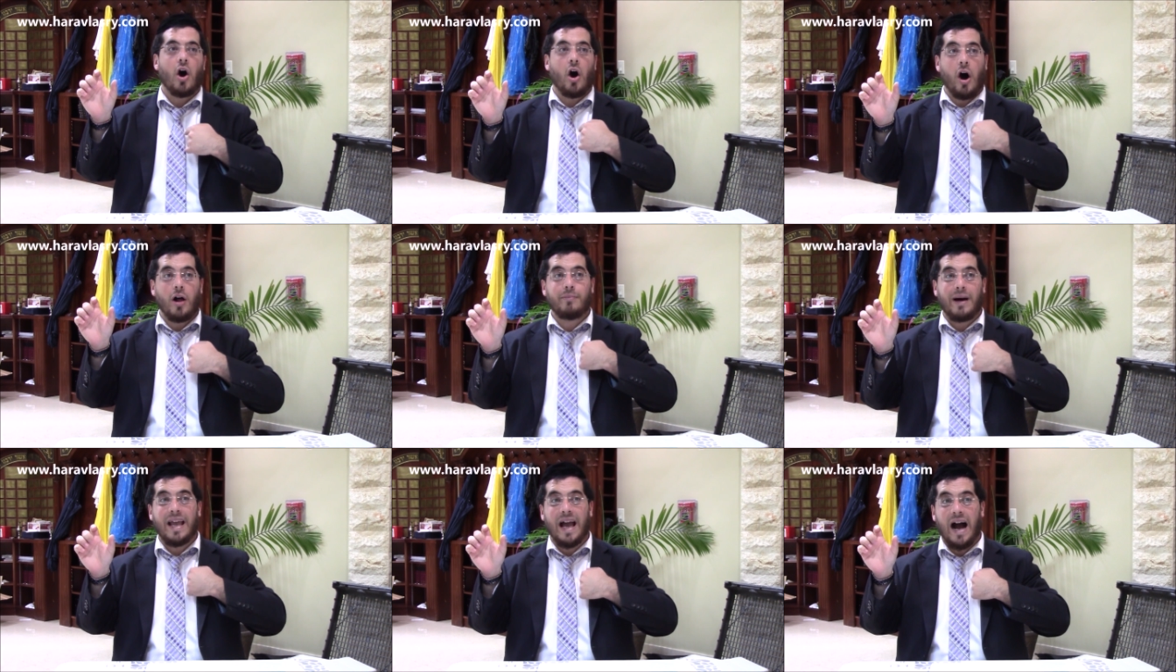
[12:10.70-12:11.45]
All
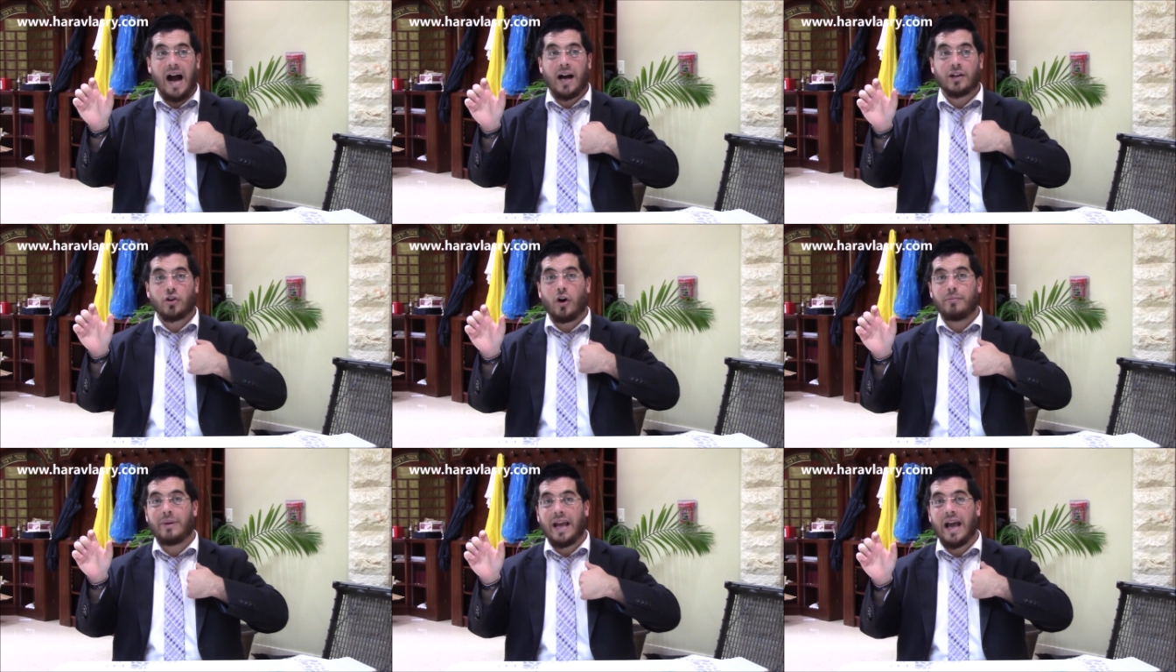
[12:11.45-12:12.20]
my
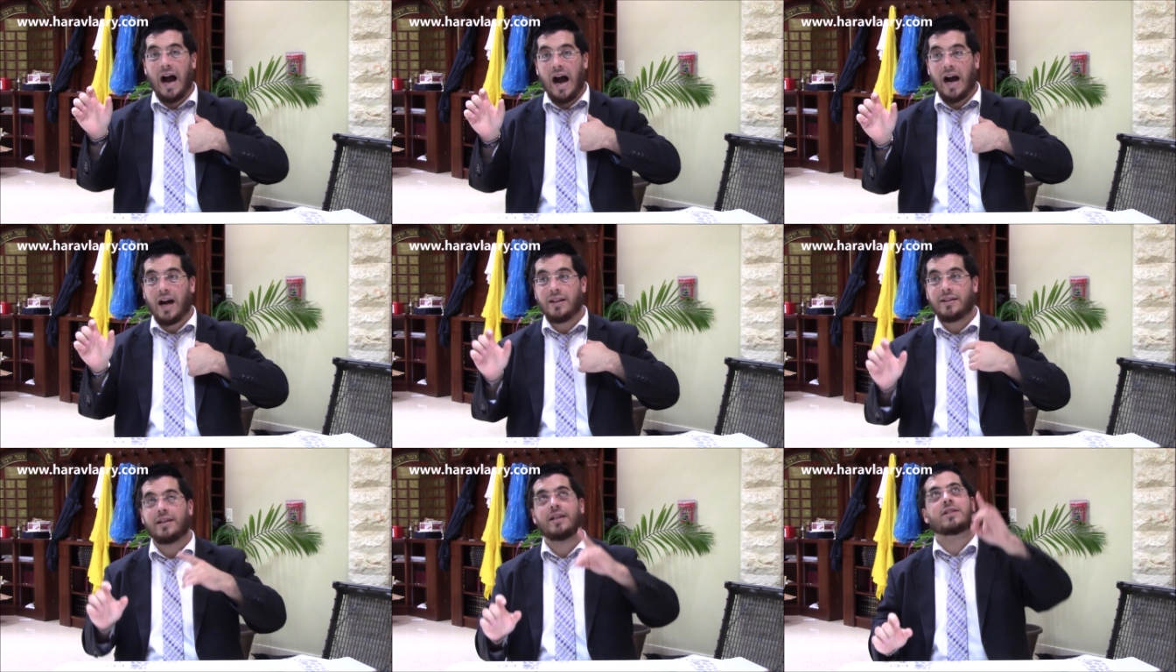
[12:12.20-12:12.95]

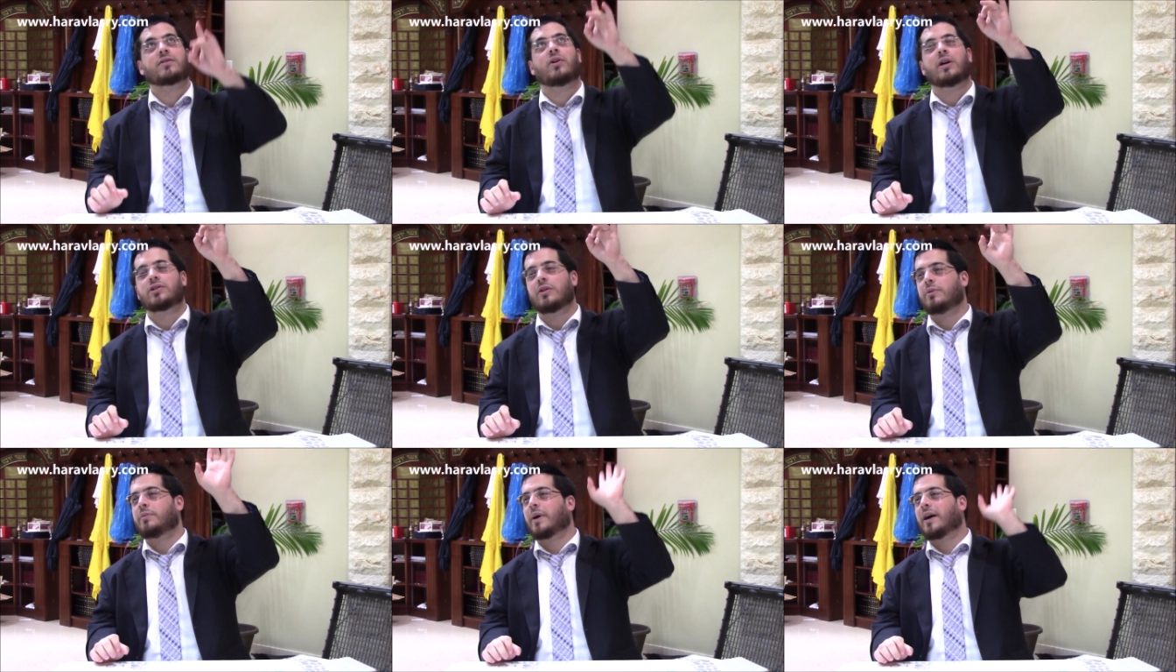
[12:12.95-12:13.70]
heart, it's to
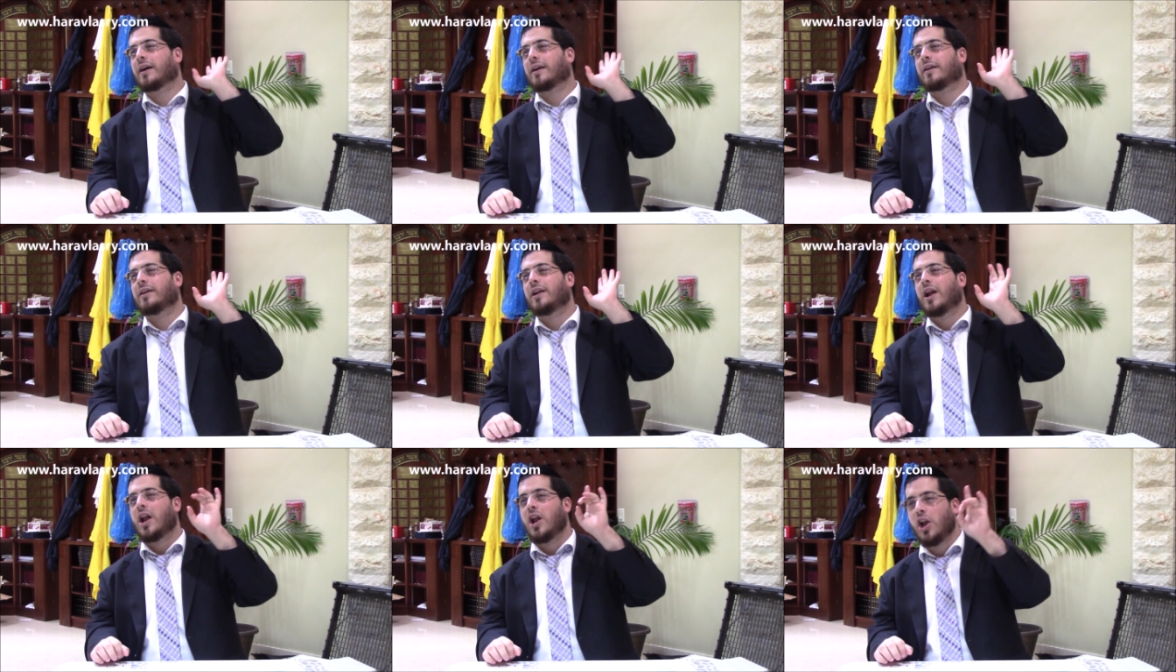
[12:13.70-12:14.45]
Hashem Yitbarach.
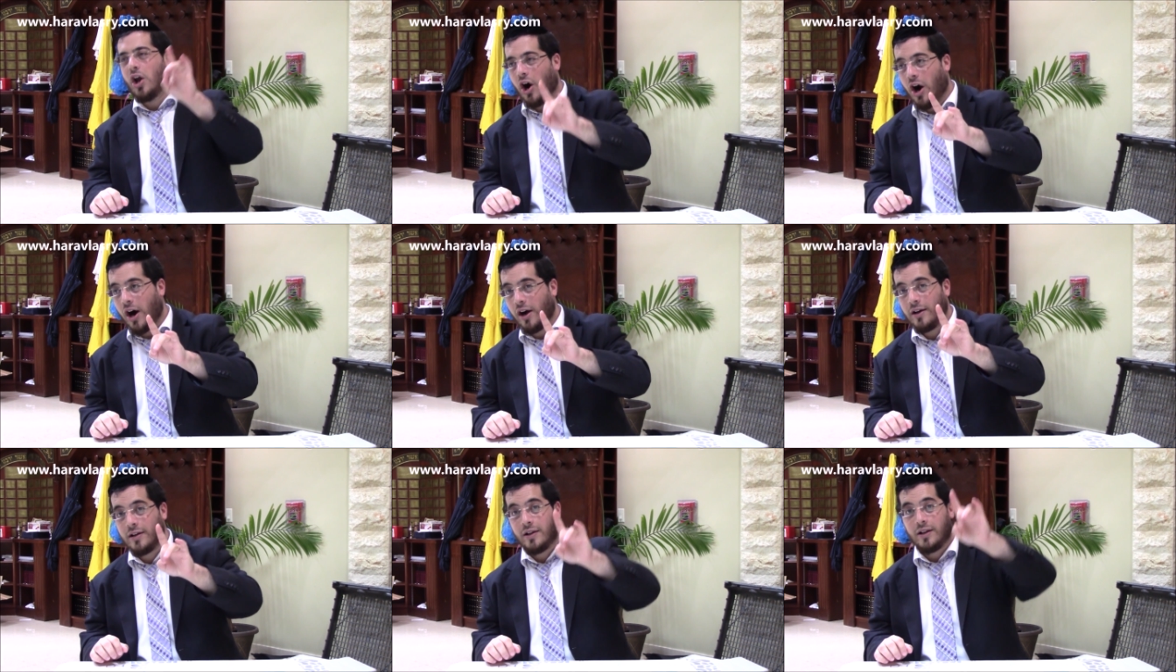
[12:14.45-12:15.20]

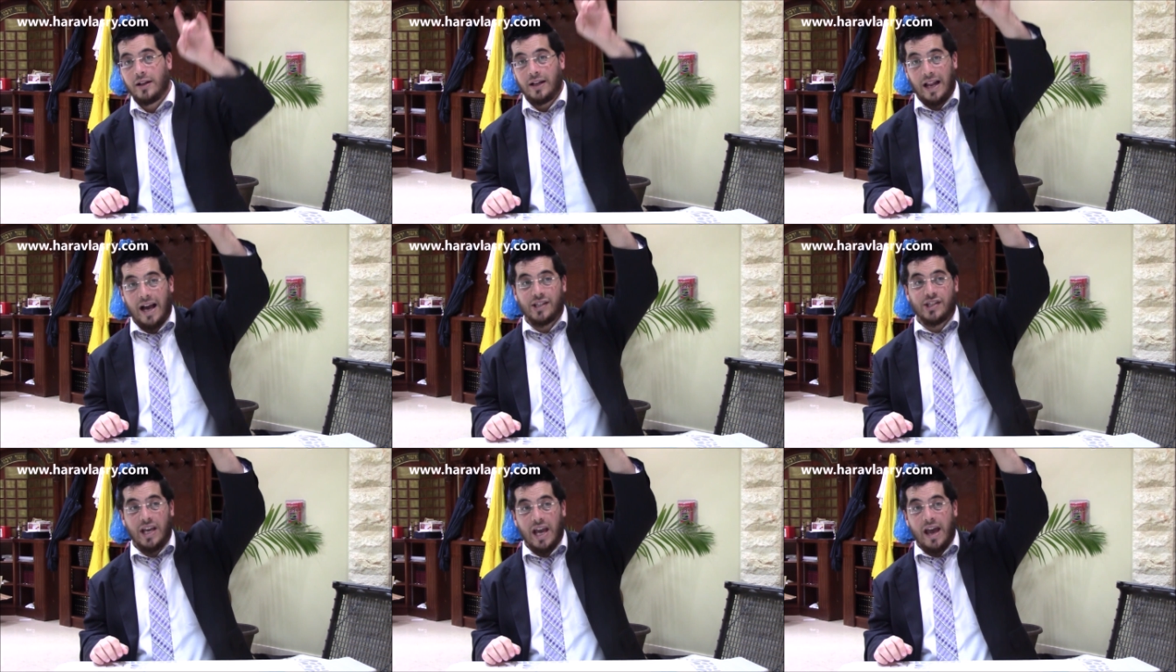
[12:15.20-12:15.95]
Lo
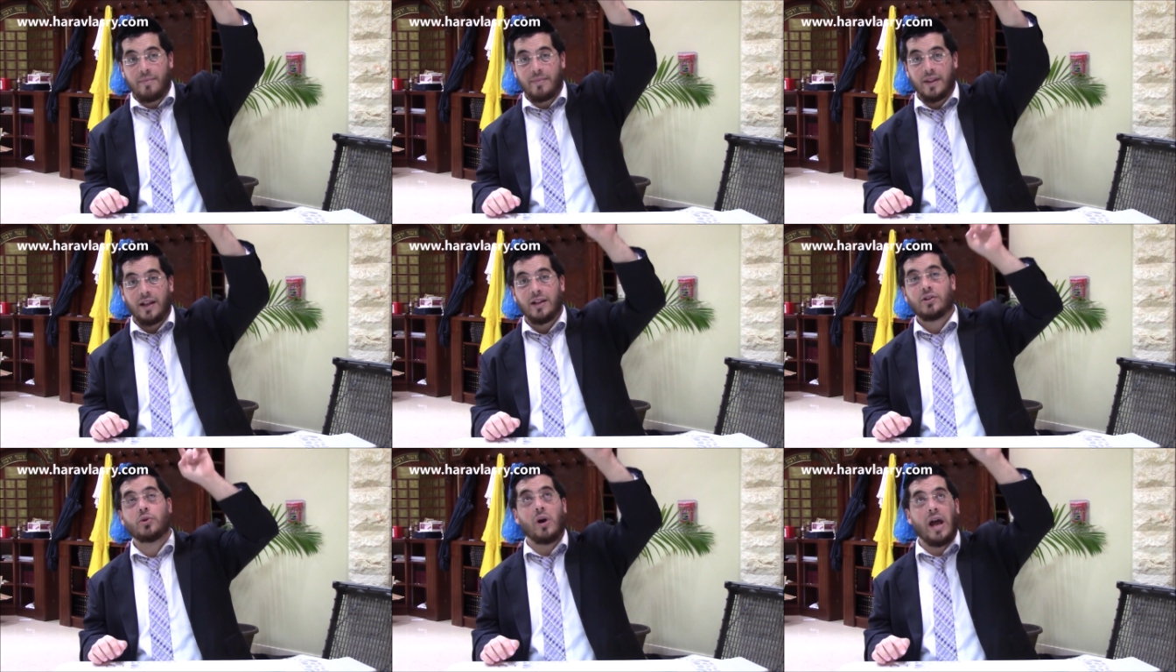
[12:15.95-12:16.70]

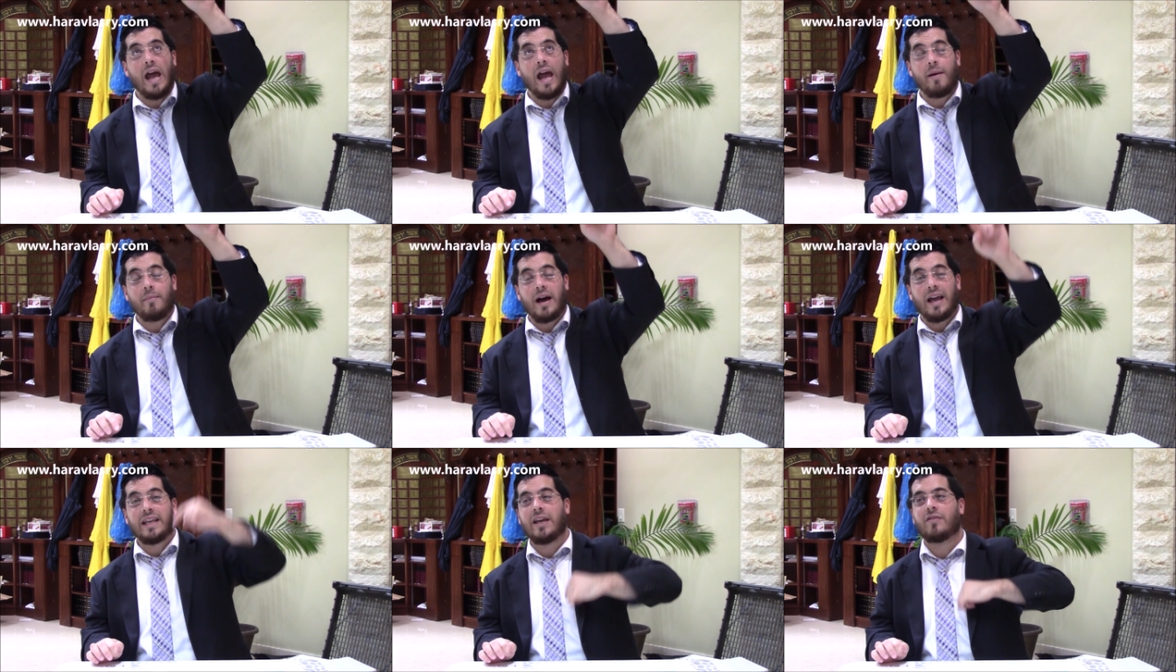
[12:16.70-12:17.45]
LaHashem, to Him
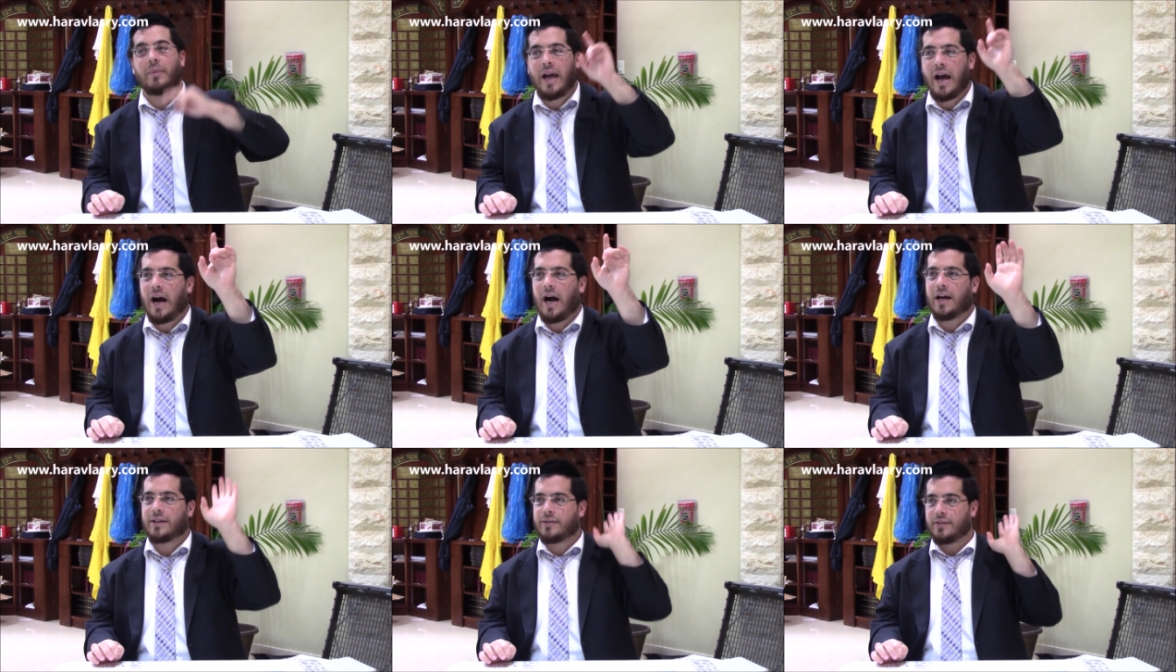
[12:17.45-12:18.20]
I give my
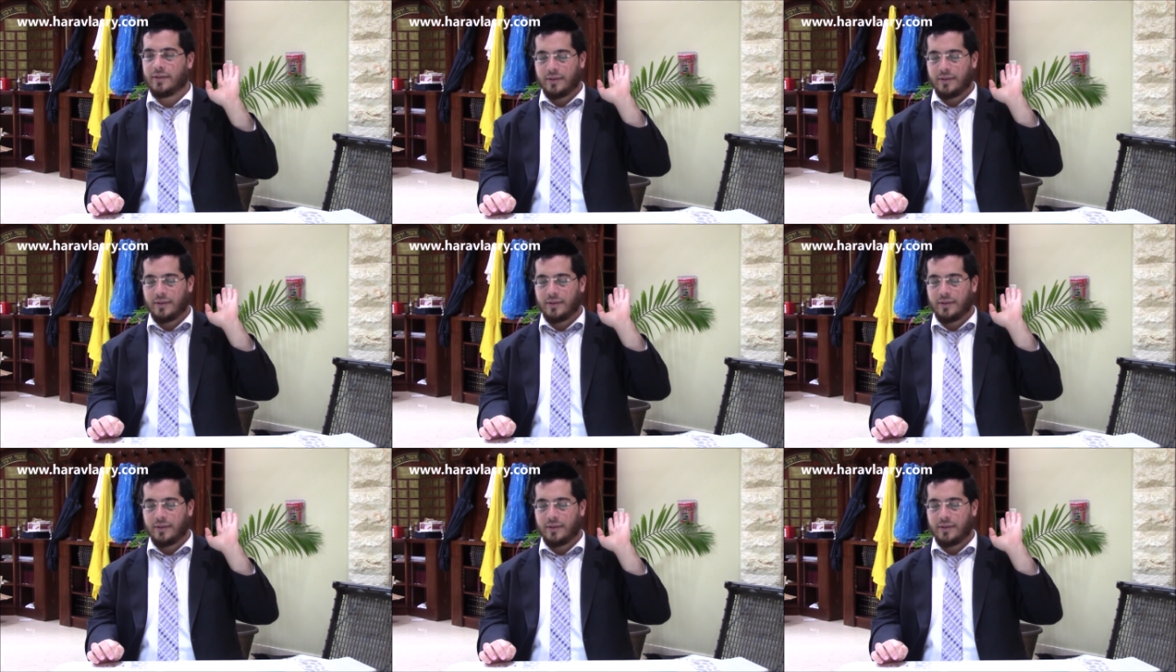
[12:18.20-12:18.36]
heart.